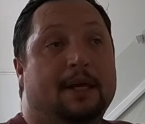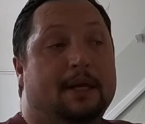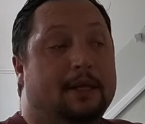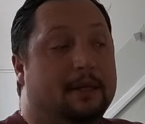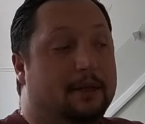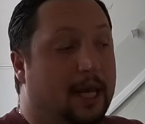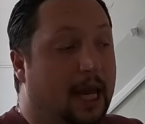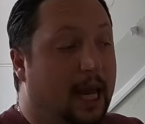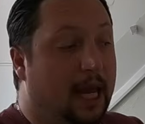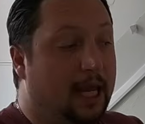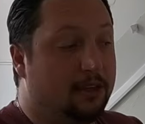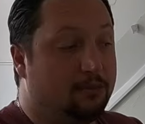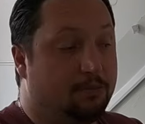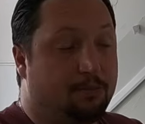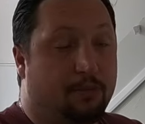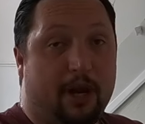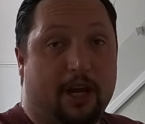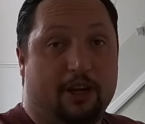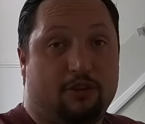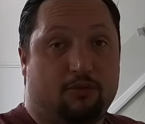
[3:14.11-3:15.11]
These
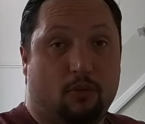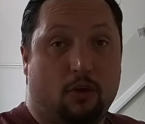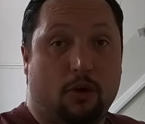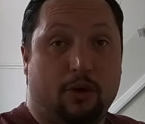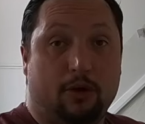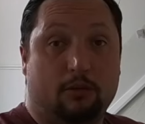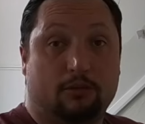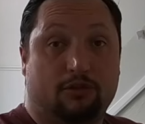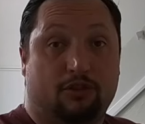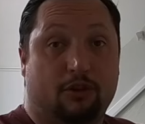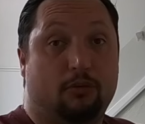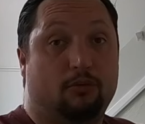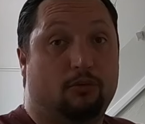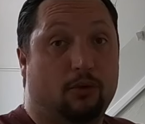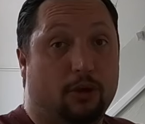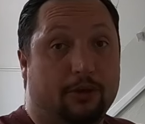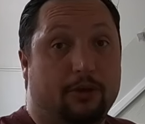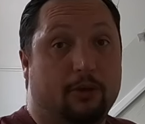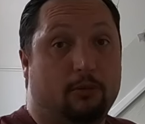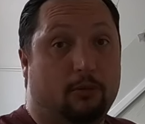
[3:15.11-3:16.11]
British royals who
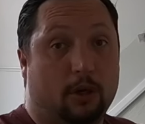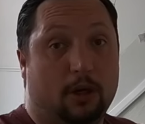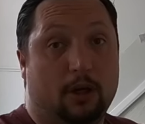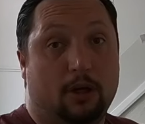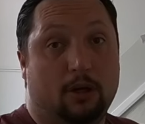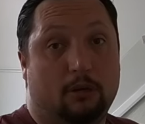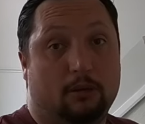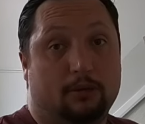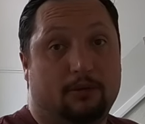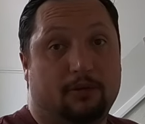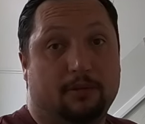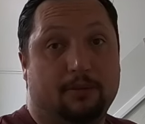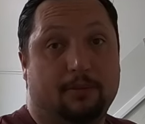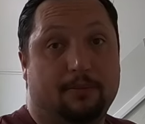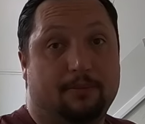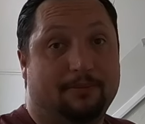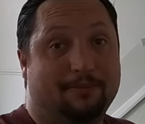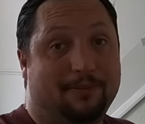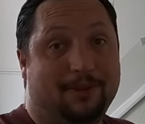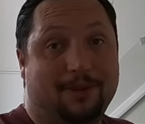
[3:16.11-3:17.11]
run the world,
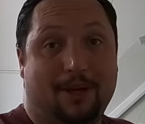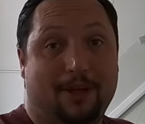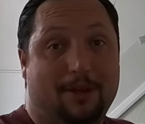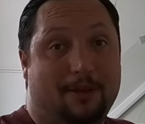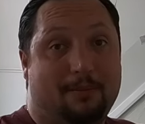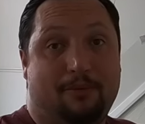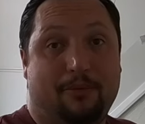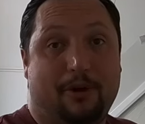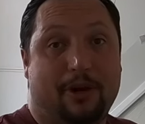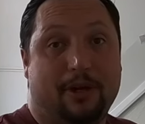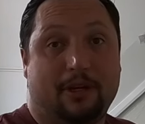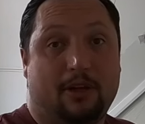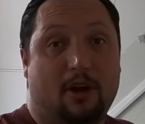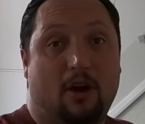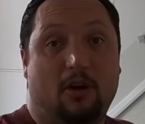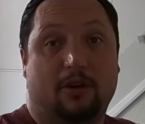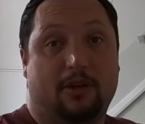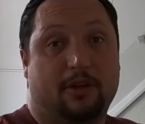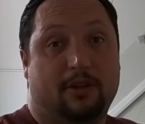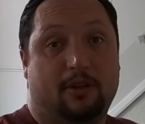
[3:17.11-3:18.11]
you know, Britain
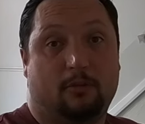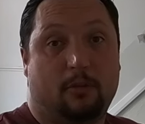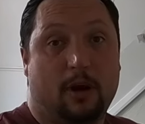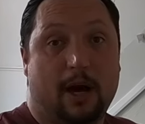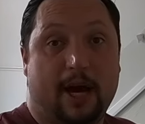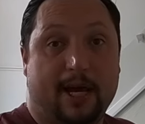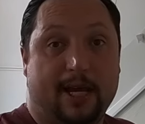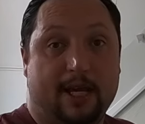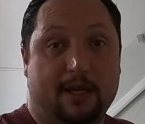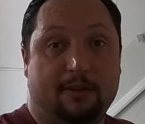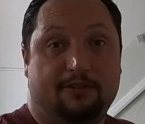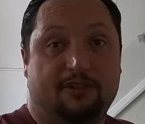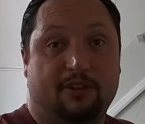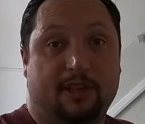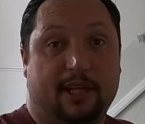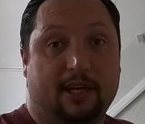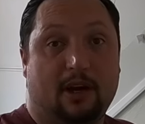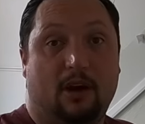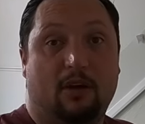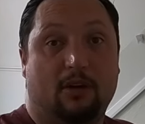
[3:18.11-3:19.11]
conquered the waves and they
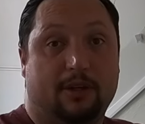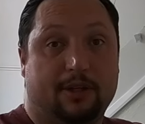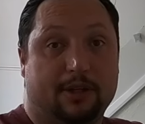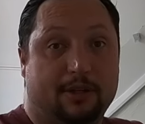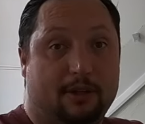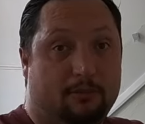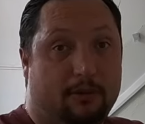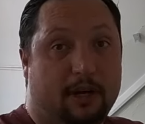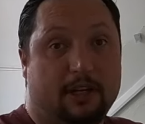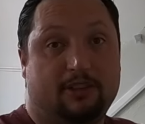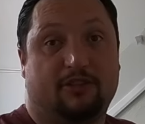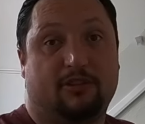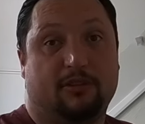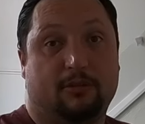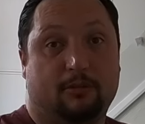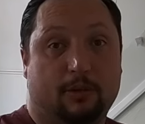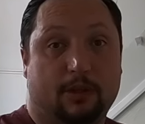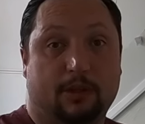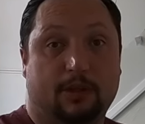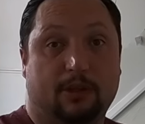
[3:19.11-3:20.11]
conquered the rest of the
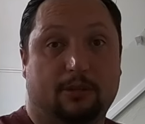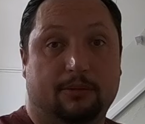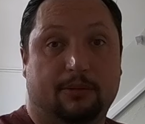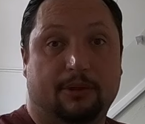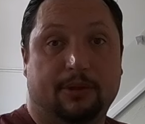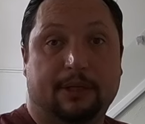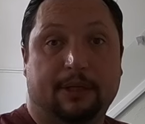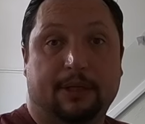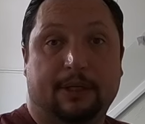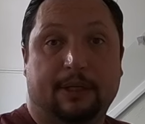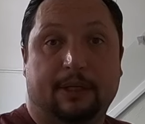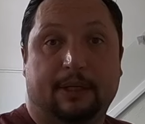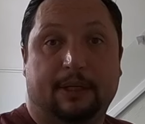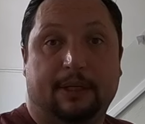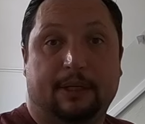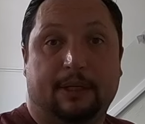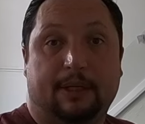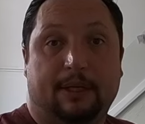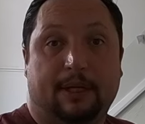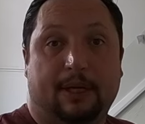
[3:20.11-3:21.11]
world
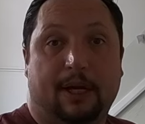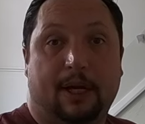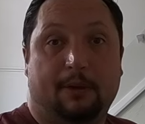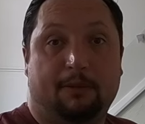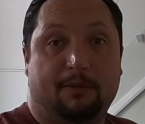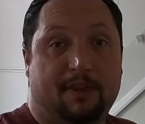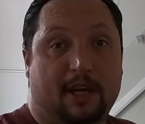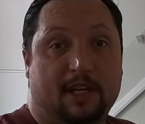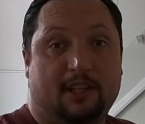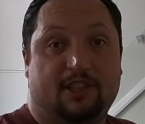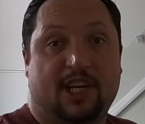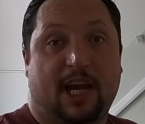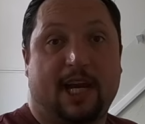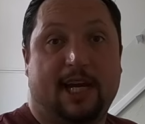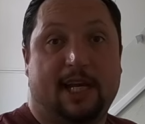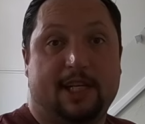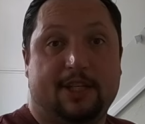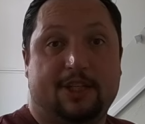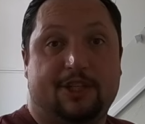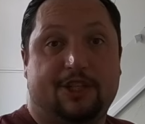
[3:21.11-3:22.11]
uh, with their
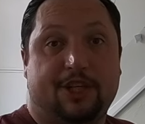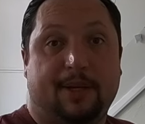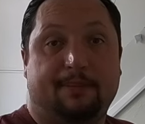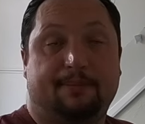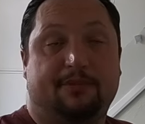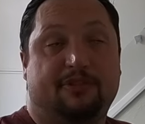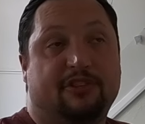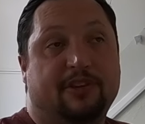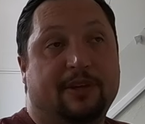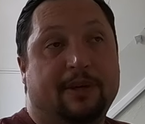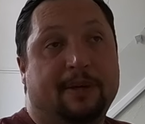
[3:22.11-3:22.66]
sailing ships